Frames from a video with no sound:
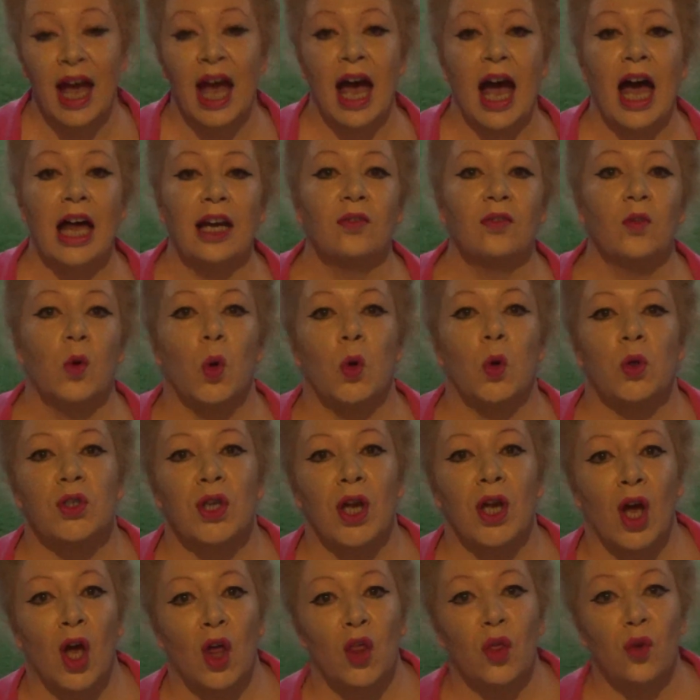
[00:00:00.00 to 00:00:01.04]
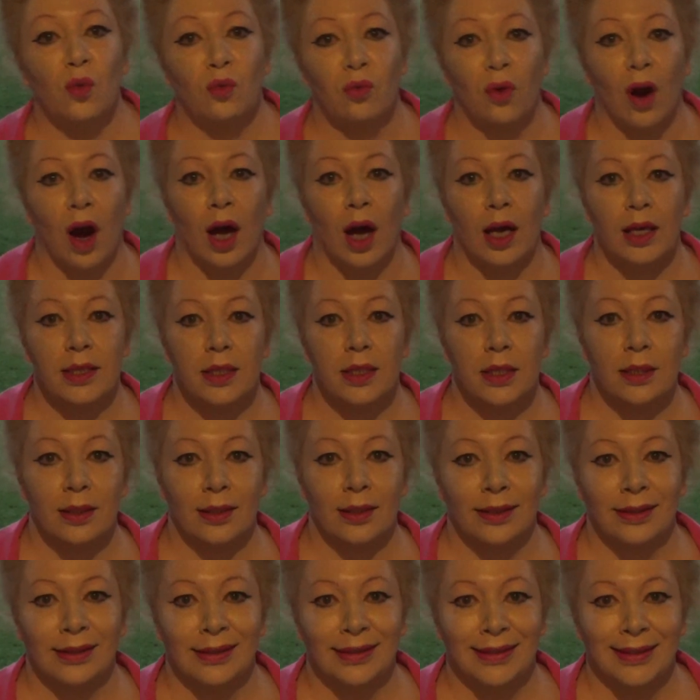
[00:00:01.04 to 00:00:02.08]
and of course, the rise
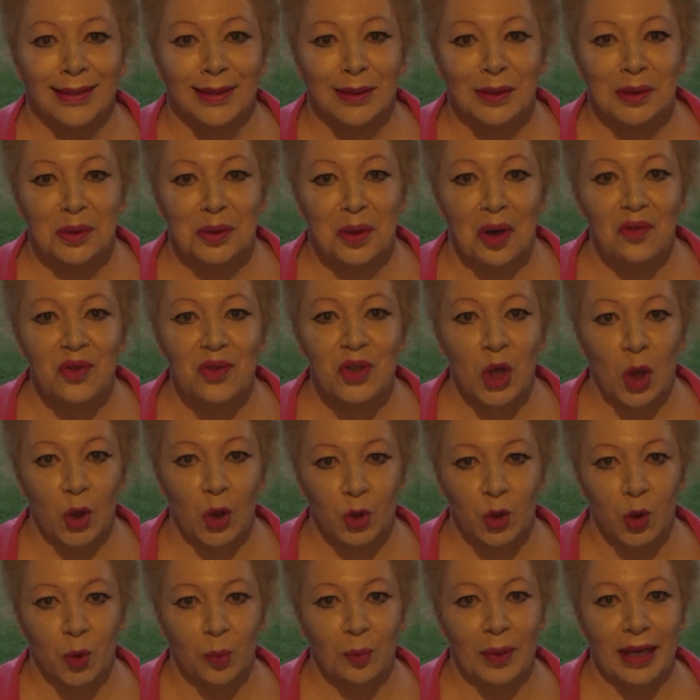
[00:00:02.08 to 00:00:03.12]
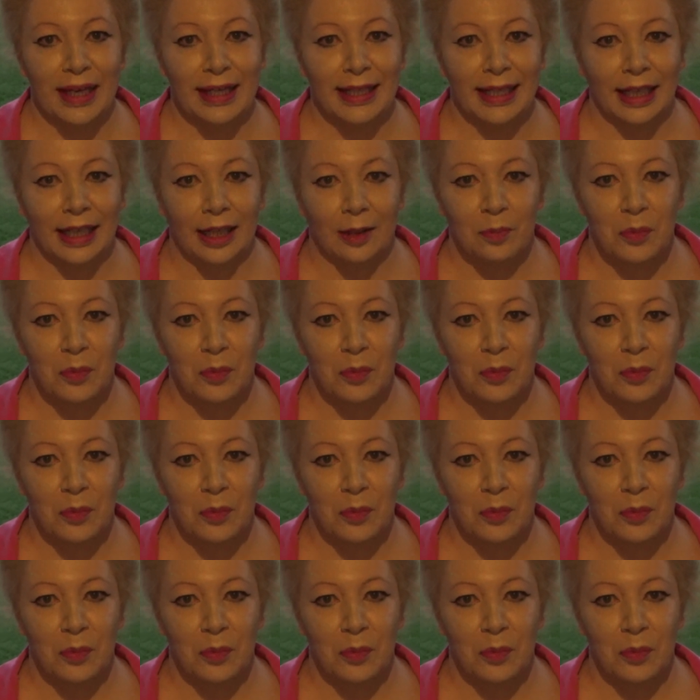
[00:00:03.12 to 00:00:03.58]
of social media.